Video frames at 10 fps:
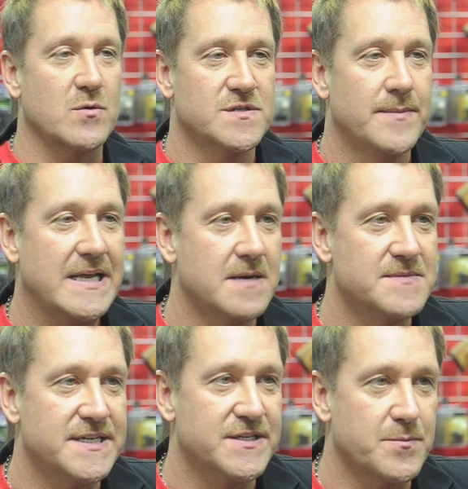When somebody
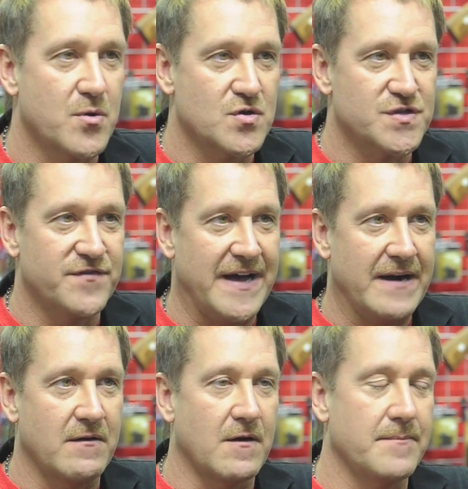comes in to purchase a
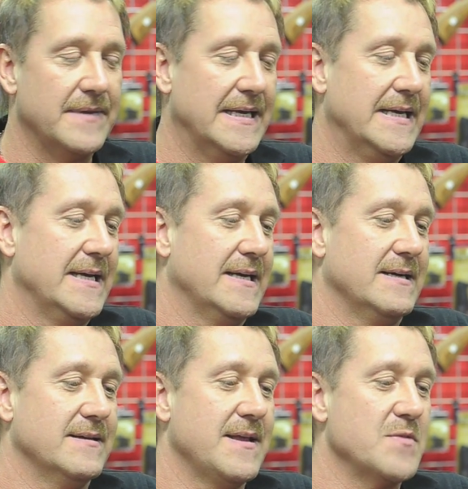firearm,
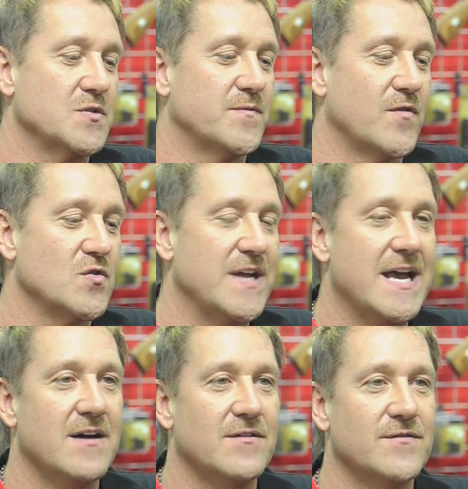uh, they must first
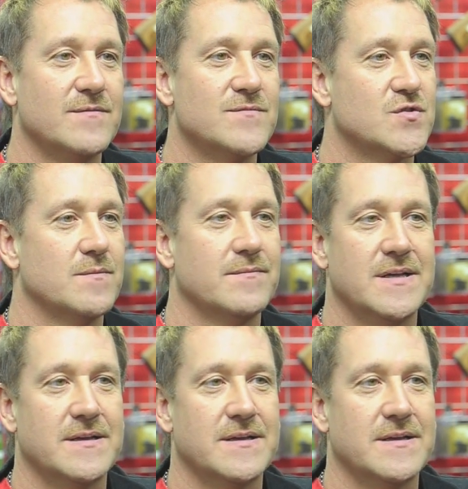have you know,